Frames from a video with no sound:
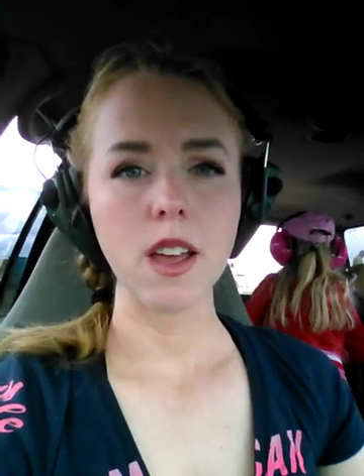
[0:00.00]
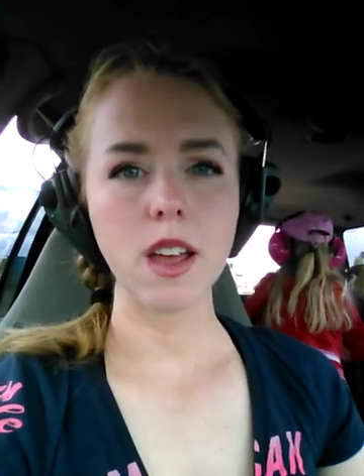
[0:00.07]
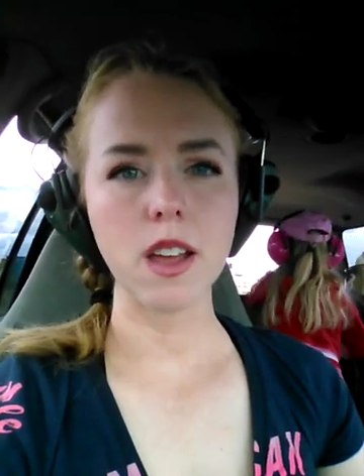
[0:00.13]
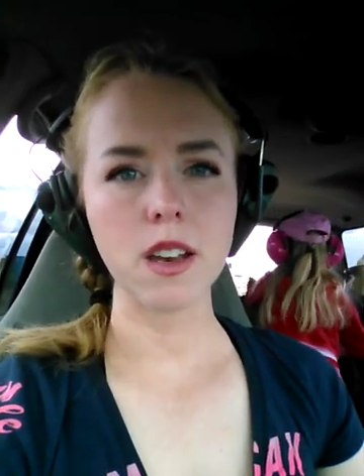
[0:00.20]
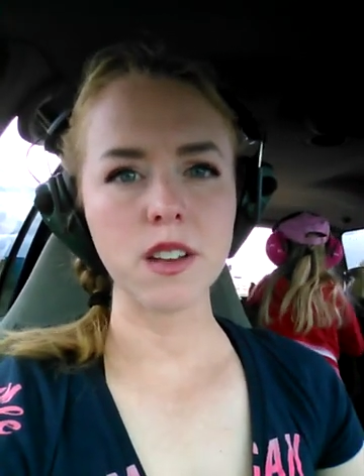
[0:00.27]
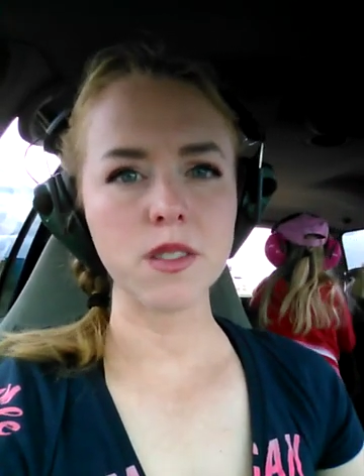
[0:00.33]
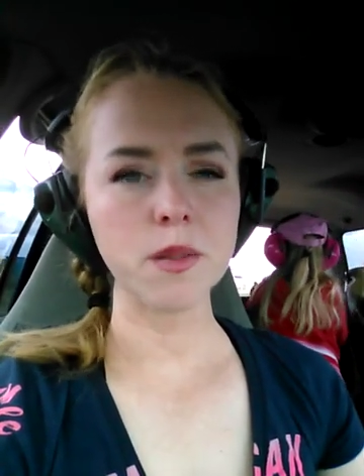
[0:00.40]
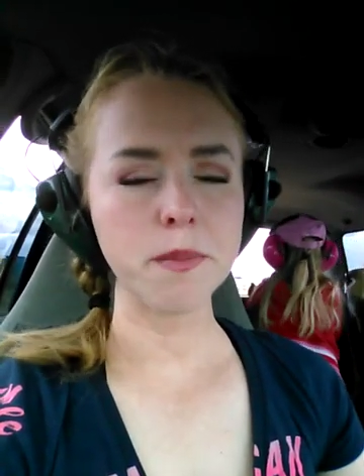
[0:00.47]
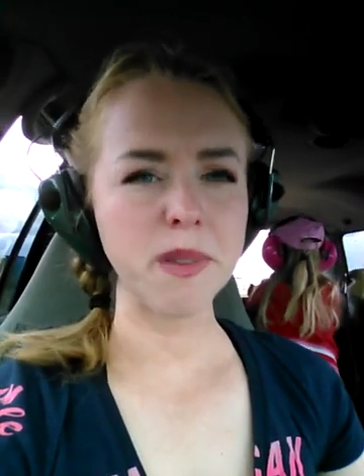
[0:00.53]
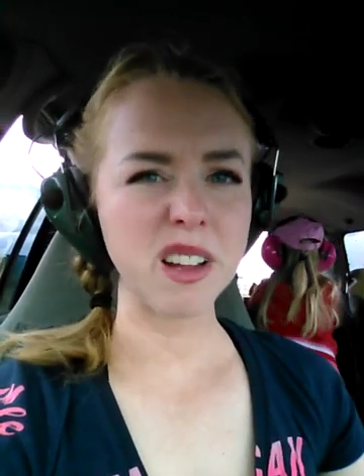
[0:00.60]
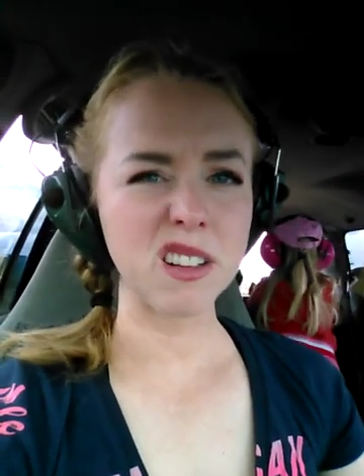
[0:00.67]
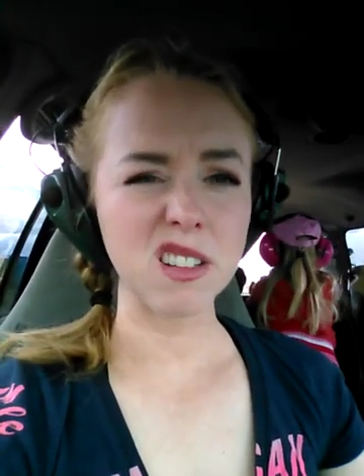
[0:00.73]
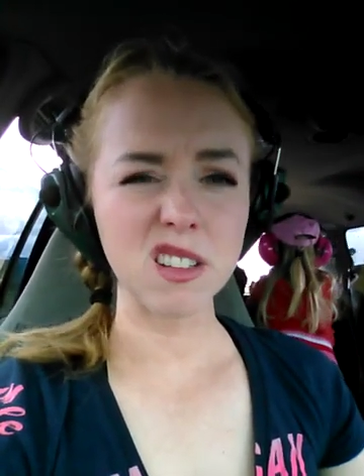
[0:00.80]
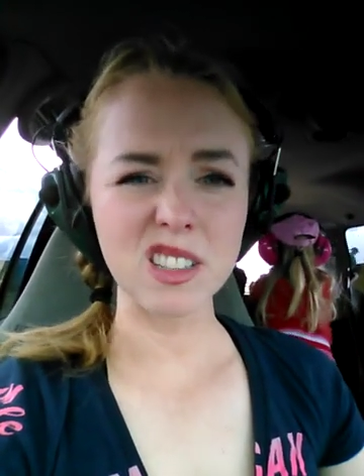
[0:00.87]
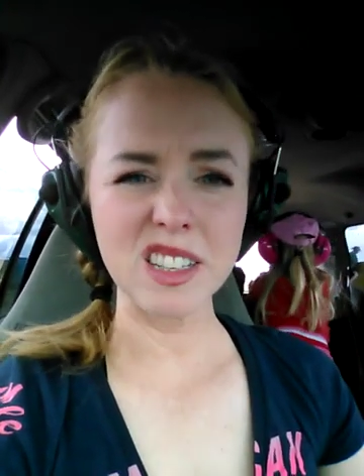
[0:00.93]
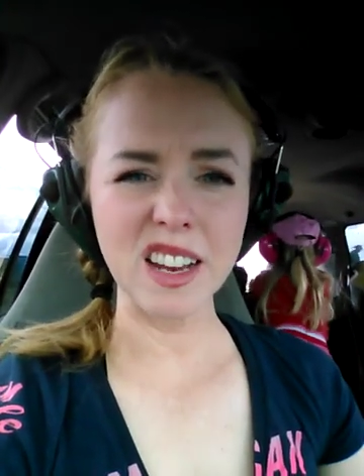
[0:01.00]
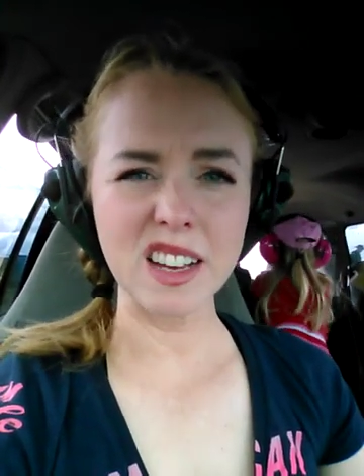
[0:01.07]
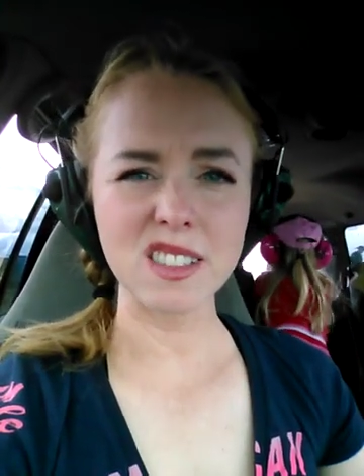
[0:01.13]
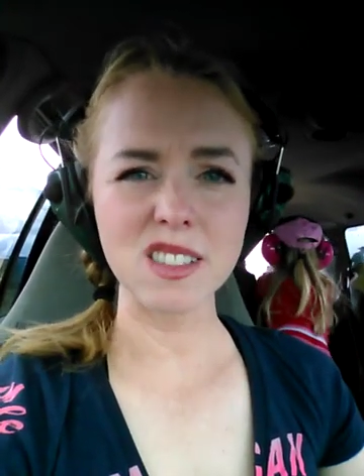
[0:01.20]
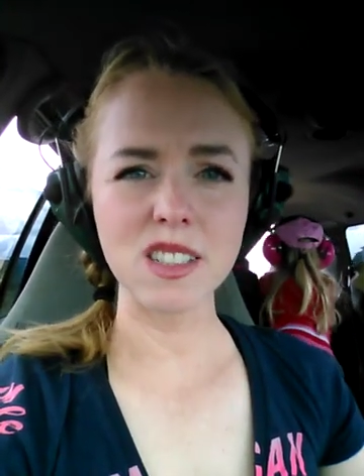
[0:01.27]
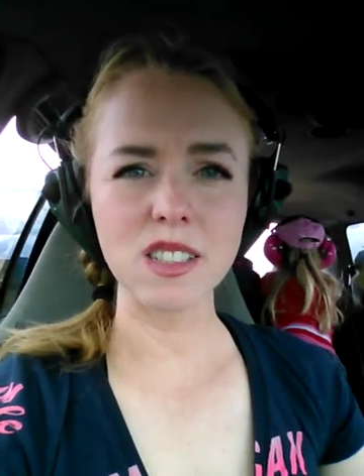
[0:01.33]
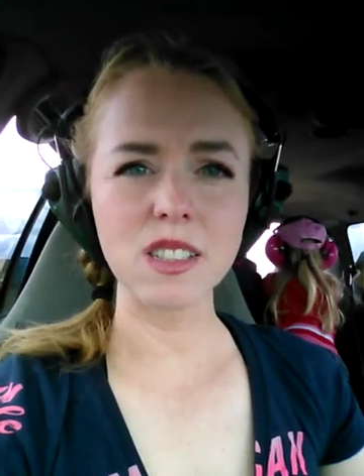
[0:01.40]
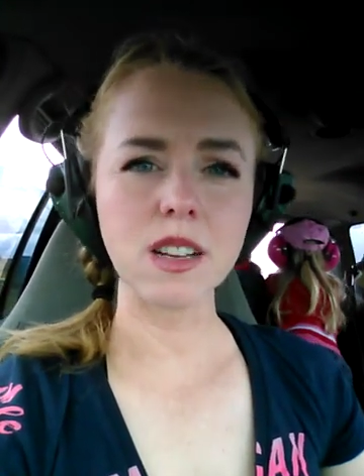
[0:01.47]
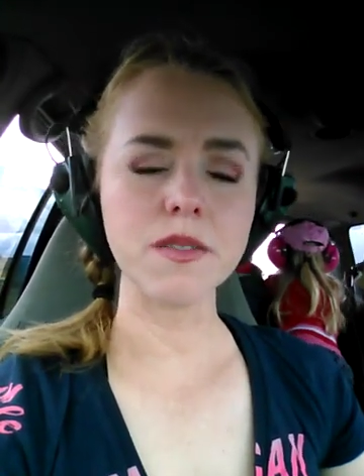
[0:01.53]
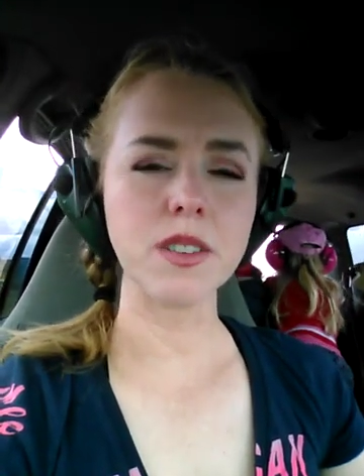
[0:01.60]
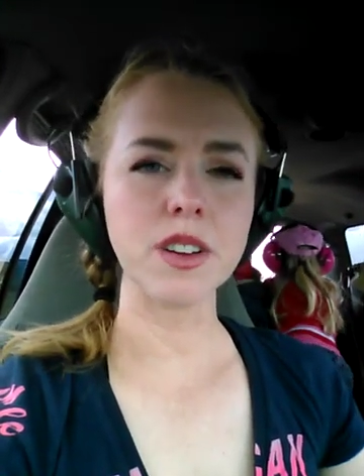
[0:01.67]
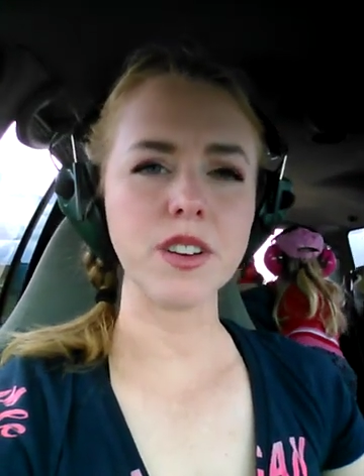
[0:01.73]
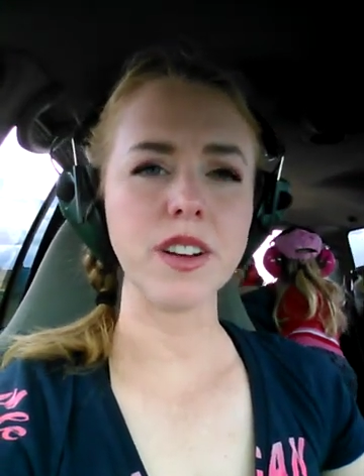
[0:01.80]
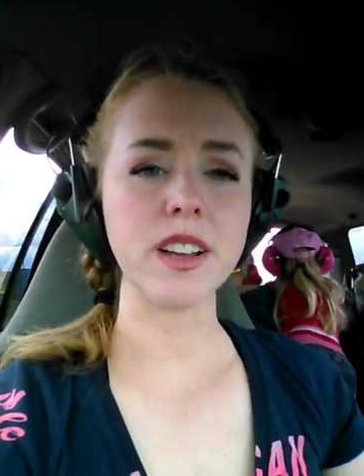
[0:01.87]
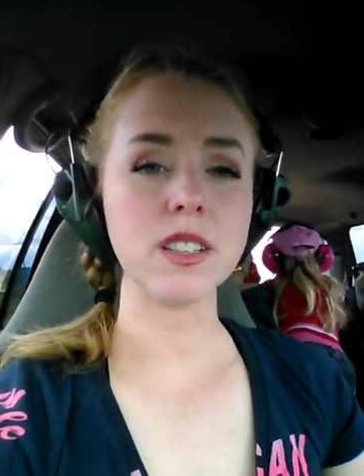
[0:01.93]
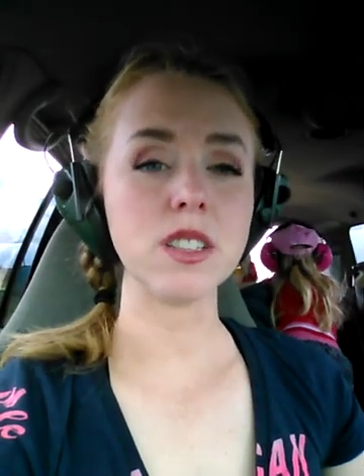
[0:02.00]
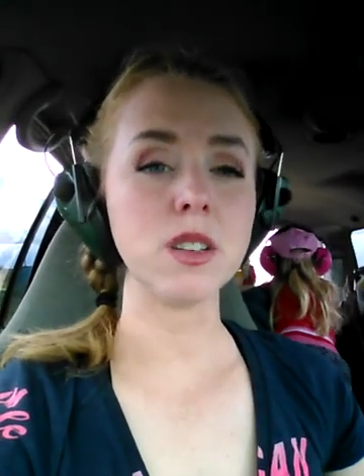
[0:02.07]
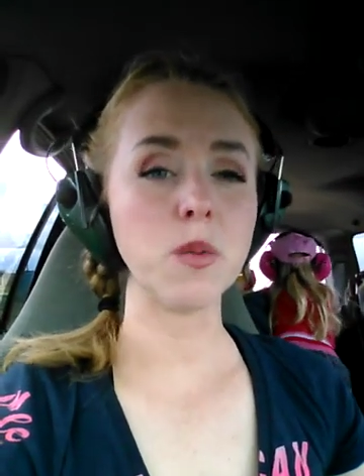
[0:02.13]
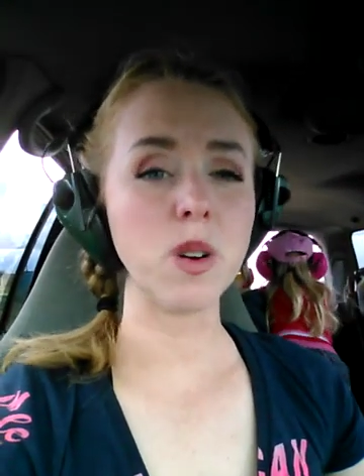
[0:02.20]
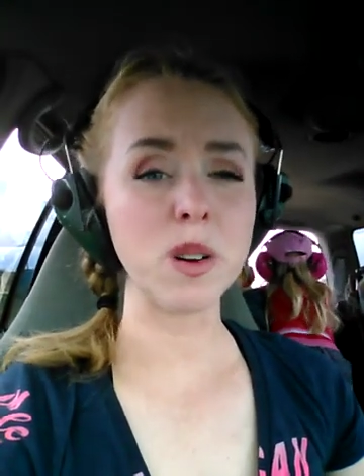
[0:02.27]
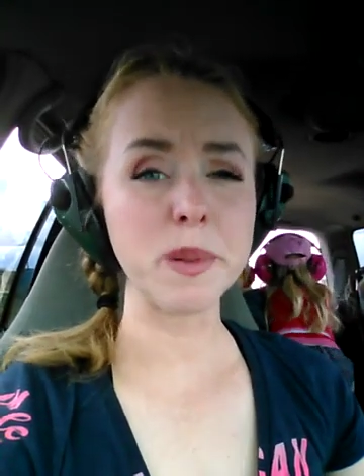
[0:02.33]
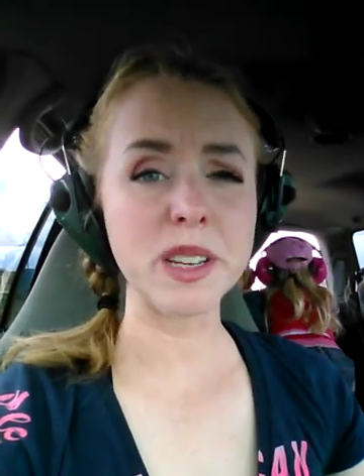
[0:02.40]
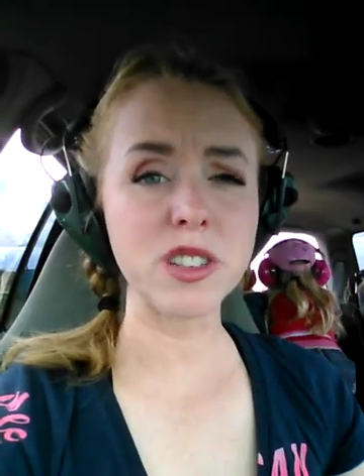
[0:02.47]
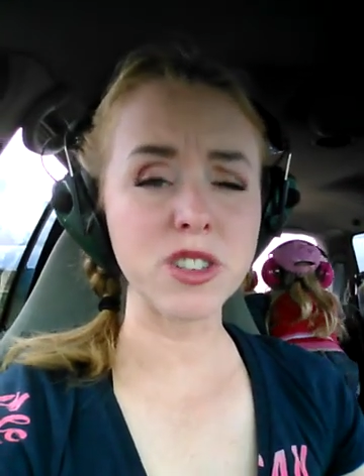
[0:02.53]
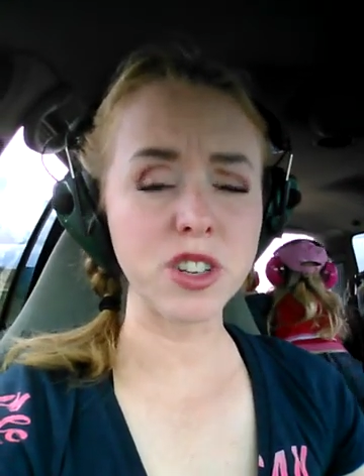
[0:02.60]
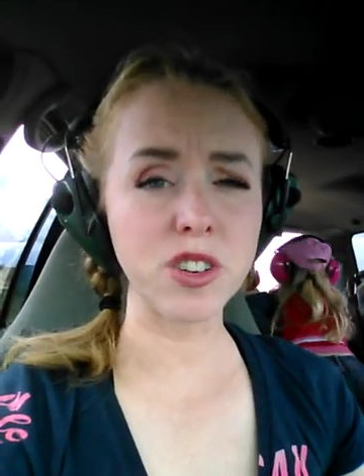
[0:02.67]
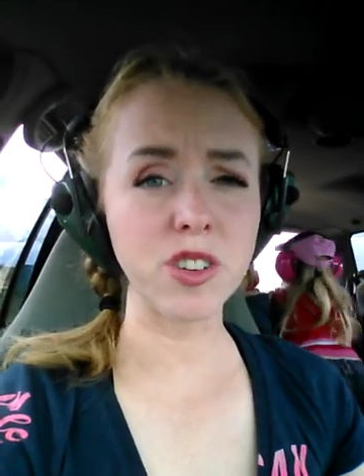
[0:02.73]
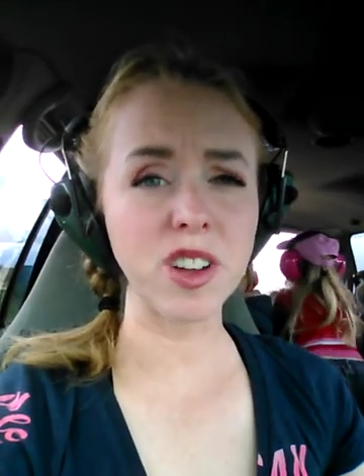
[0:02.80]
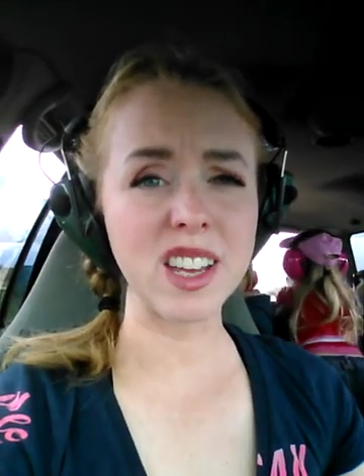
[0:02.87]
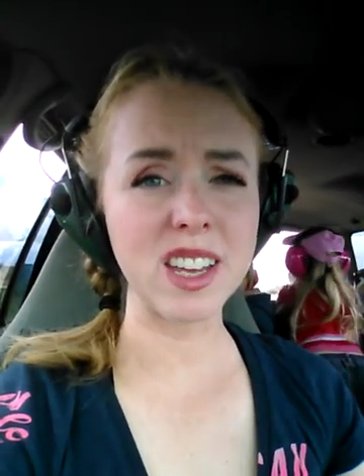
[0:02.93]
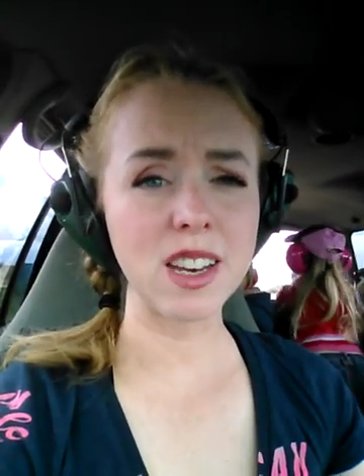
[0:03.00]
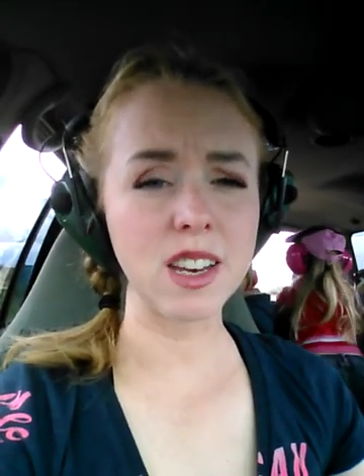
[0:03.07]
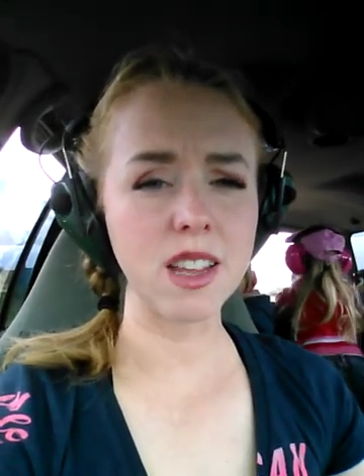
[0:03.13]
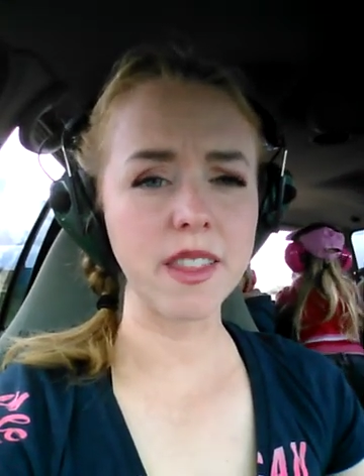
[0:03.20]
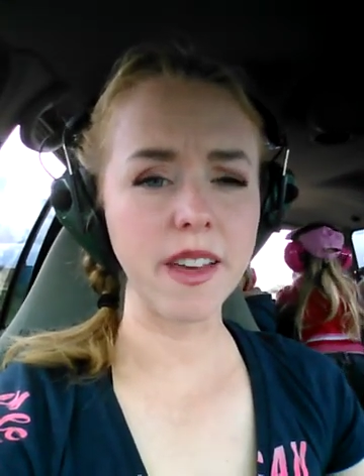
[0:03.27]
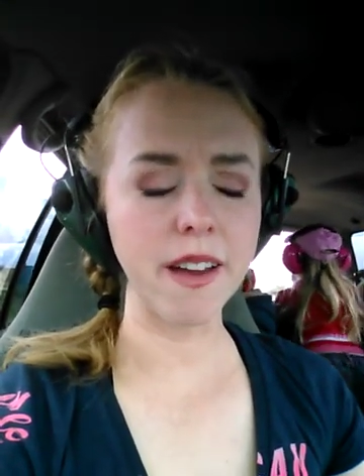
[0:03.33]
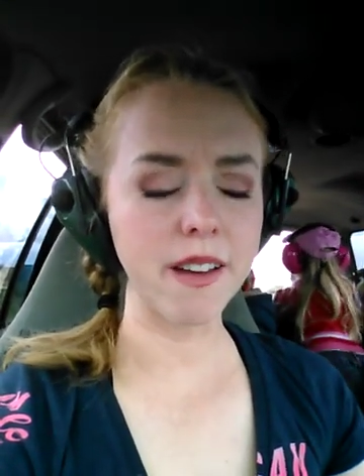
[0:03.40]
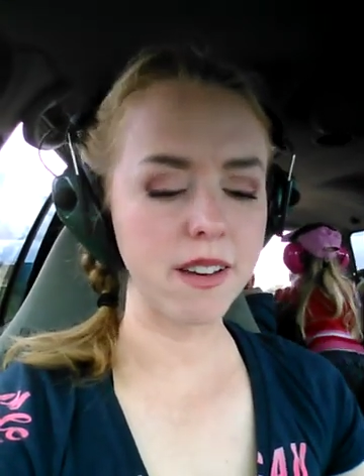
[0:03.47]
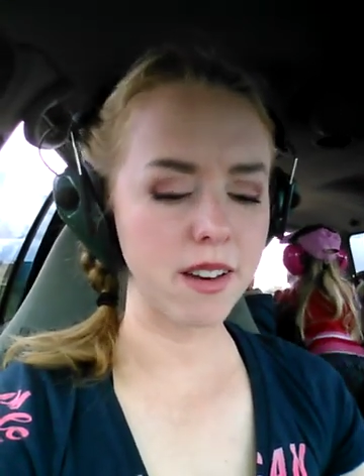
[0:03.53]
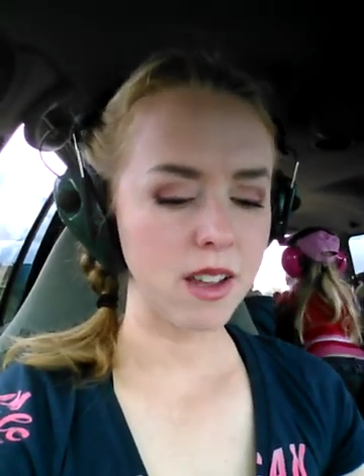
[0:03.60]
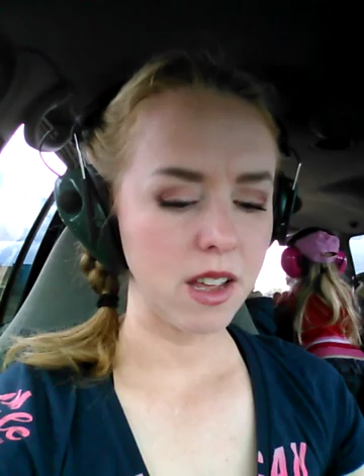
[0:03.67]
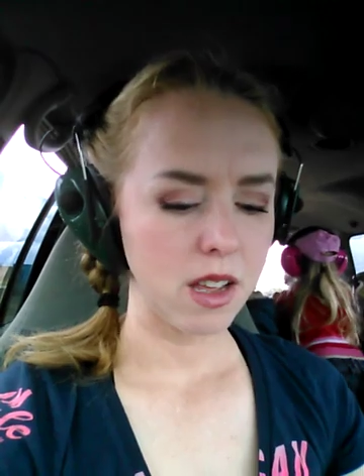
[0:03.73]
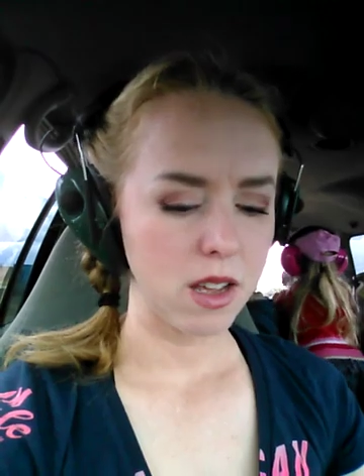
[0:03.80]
and other metal and nasty stuff on your hands, and you want to make sure you're not eating that.